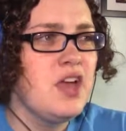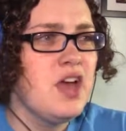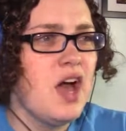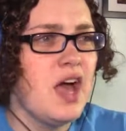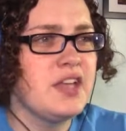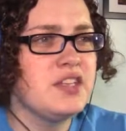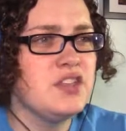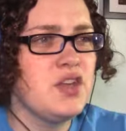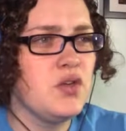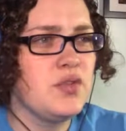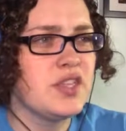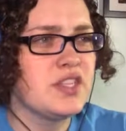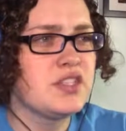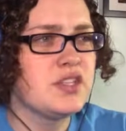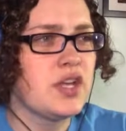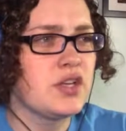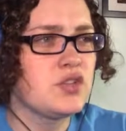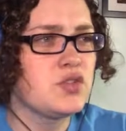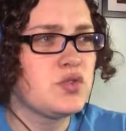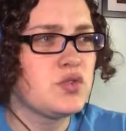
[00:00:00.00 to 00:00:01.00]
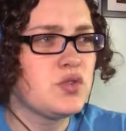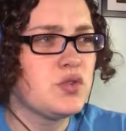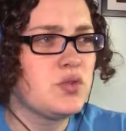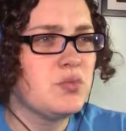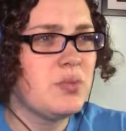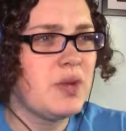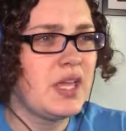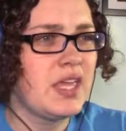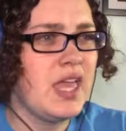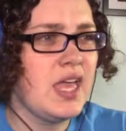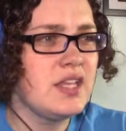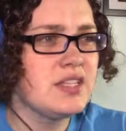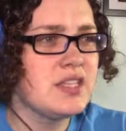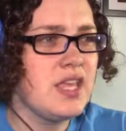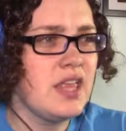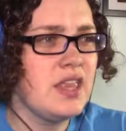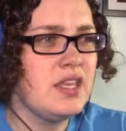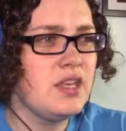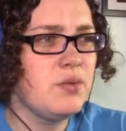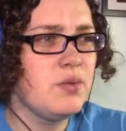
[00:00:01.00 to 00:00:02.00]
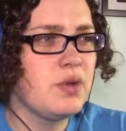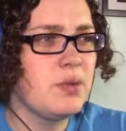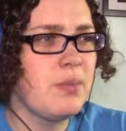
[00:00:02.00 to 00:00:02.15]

I know that's not true, but I can't tell anyone